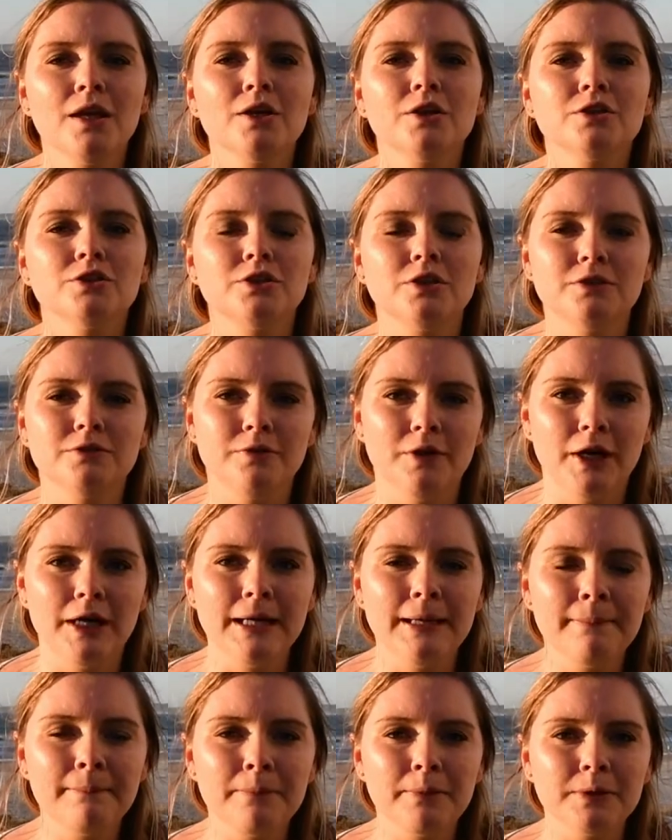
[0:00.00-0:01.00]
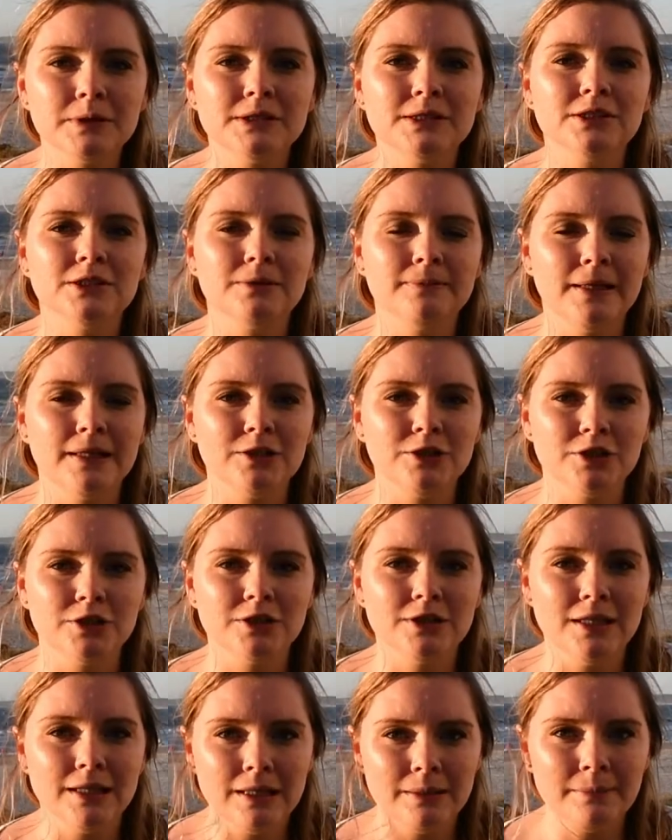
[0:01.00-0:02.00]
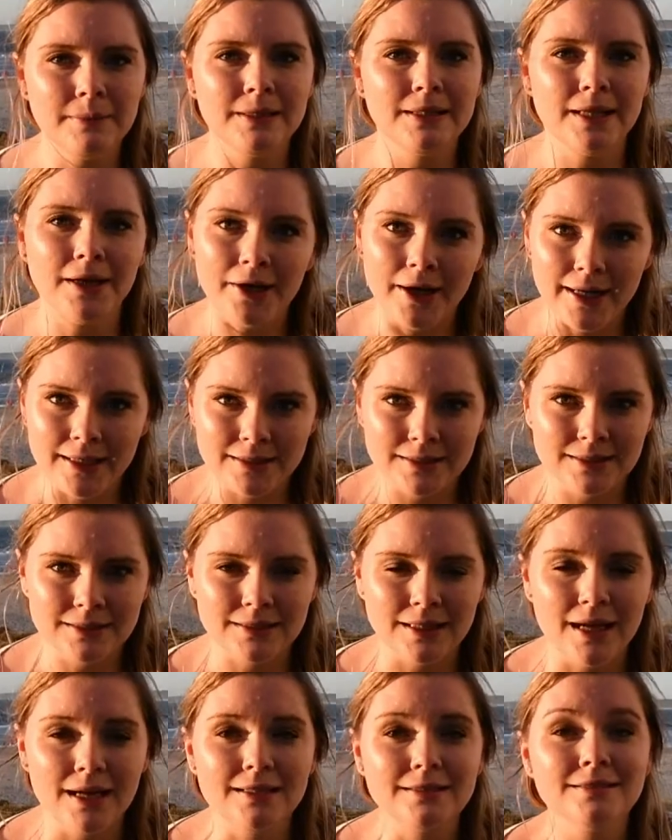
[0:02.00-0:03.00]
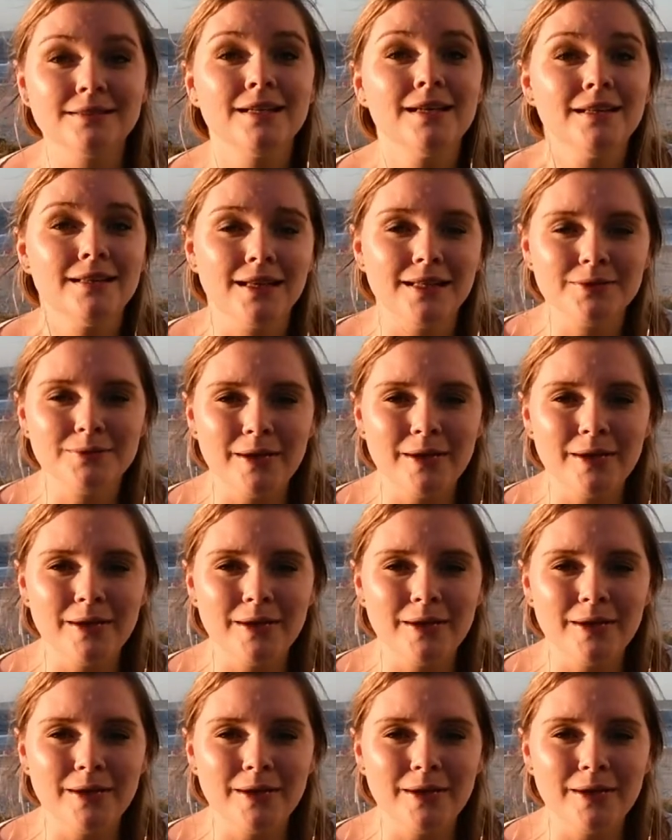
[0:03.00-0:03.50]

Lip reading: So it's very important to make sure to limit their exercise. That's why